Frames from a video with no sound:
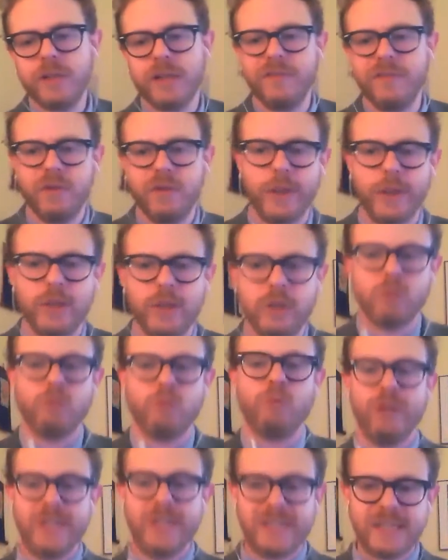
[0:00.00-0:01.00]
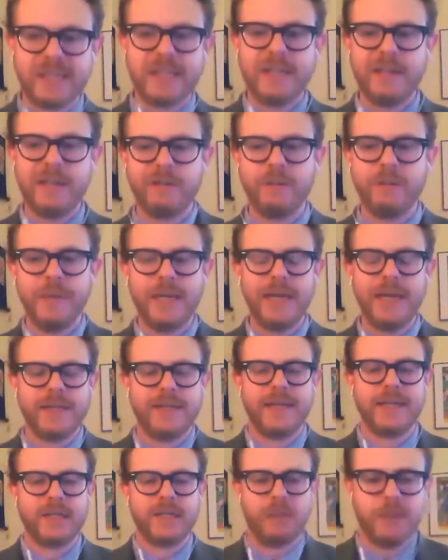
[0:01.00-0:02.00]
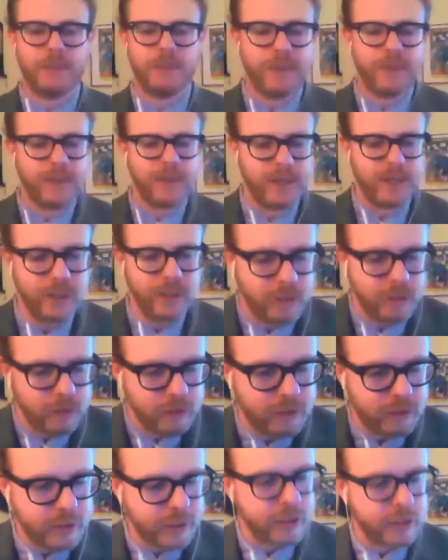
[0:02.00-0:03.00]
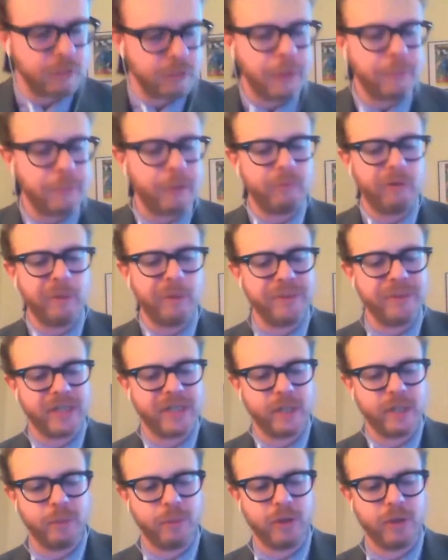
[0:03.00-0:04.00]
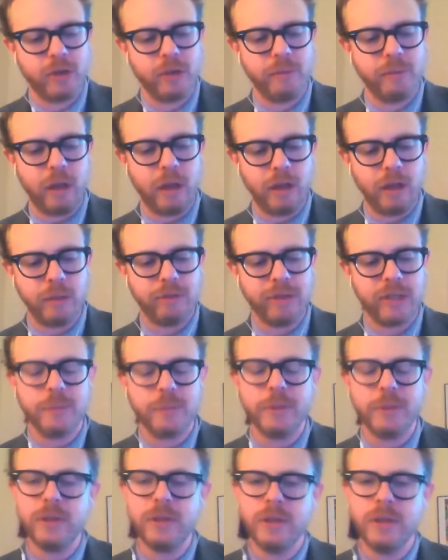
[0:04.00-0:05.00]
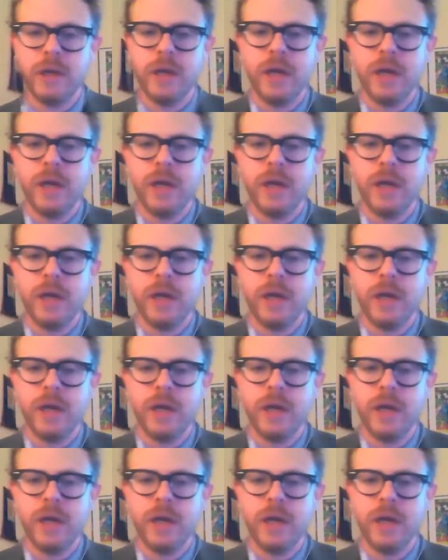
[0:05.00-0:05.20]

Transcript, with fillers: influential recently for me has actually been my teacher Sakyong Mipham Rinpoche's book, The Shambhala Principle